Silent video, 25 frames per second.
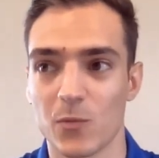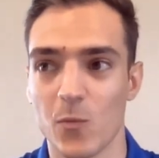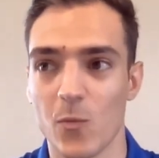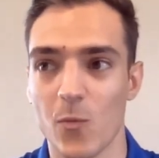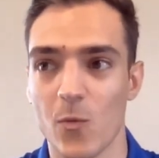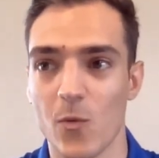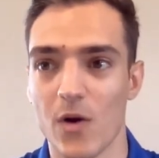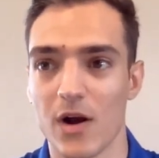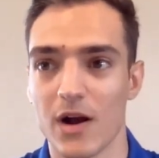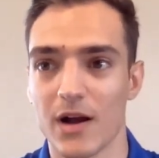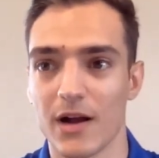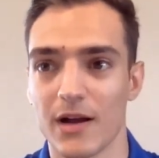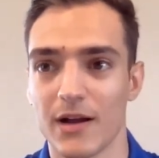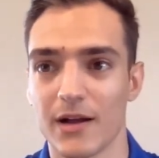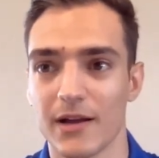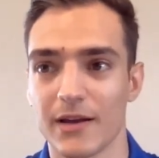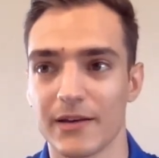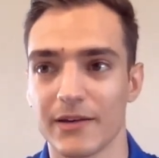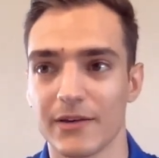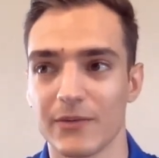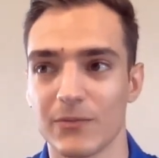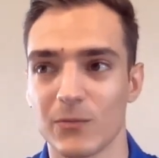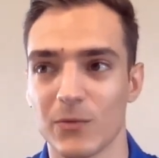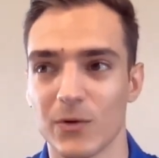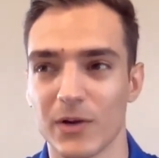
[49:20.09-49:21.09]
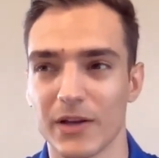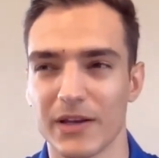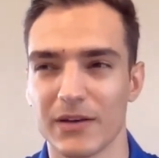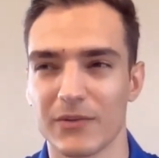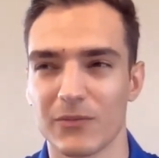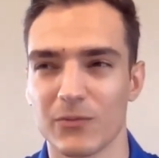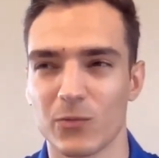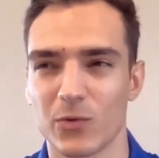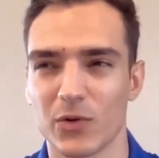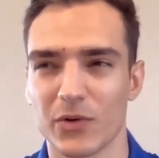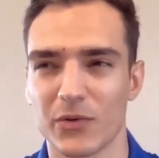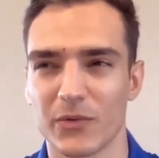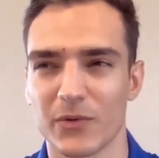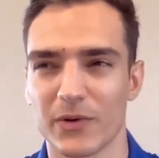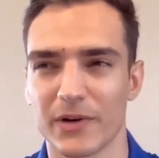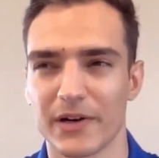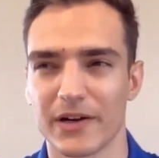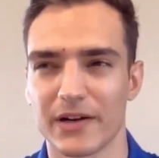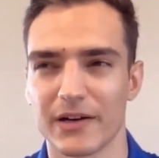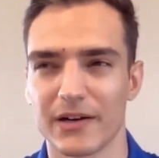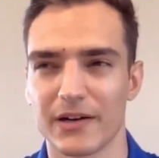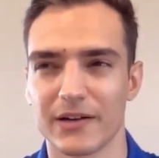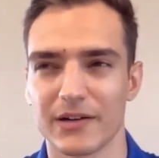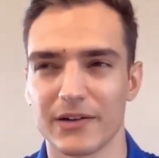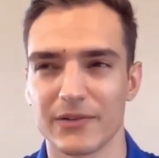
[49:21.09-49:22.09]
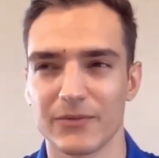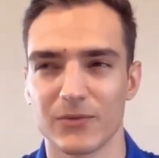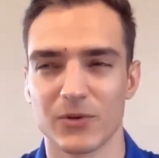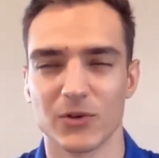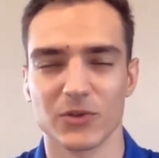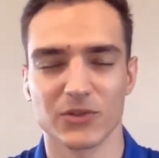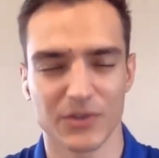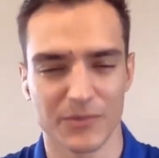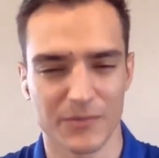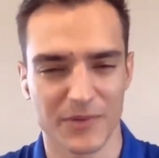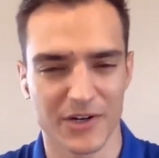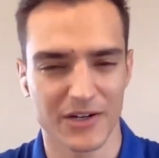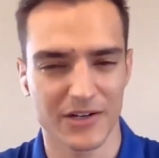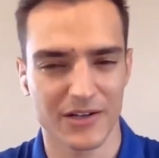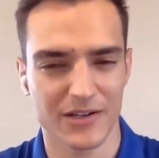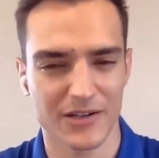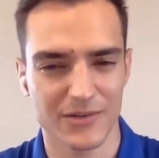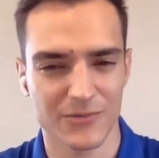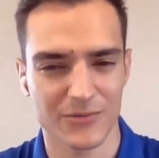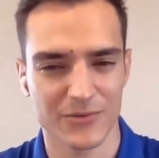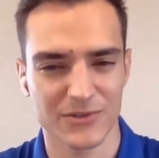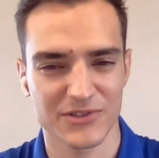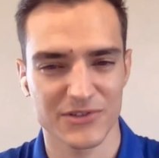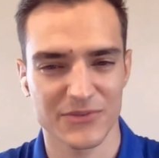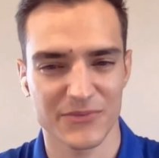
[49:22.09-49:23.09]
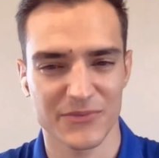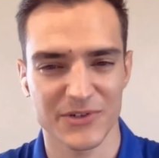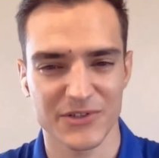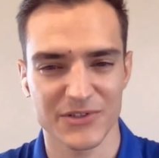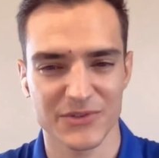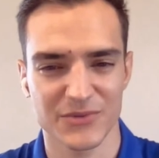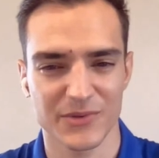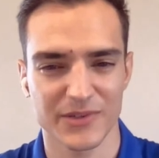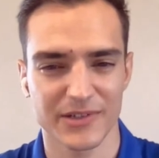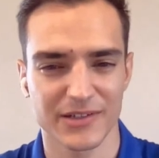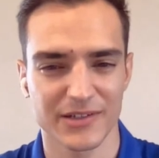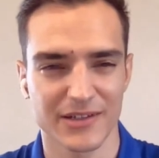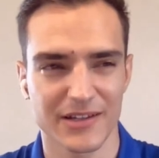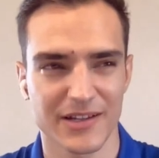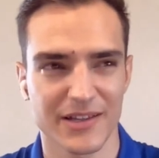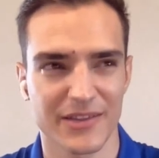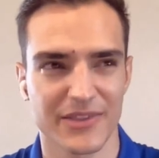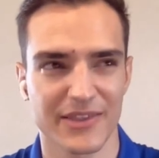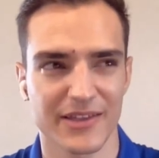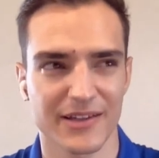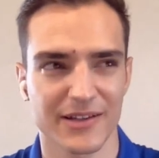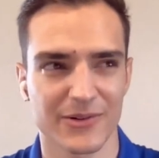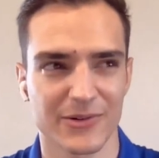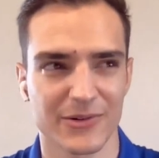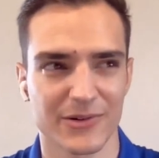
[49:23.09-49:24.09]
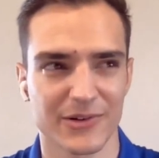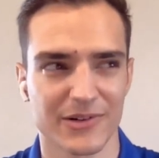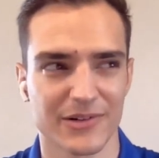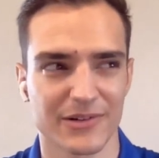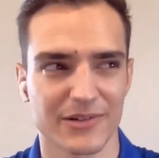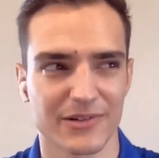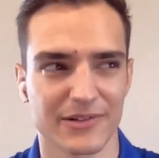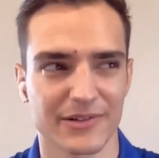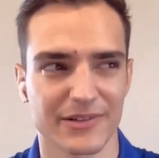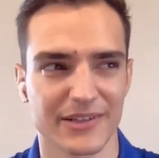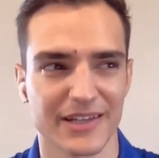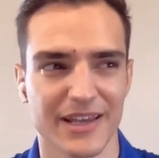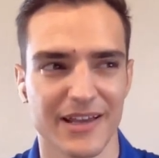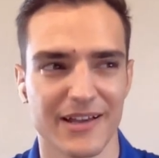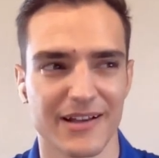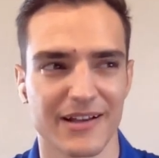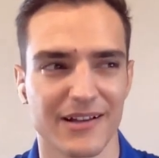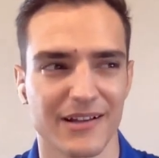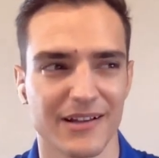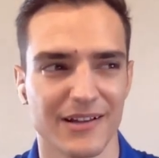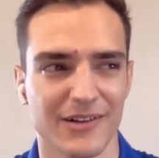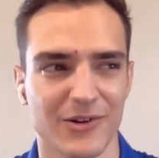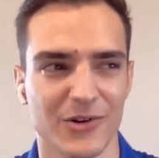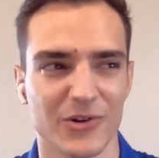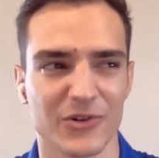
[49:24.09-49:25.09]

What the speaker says: one when we were Road America was the first one, I think, or yeah,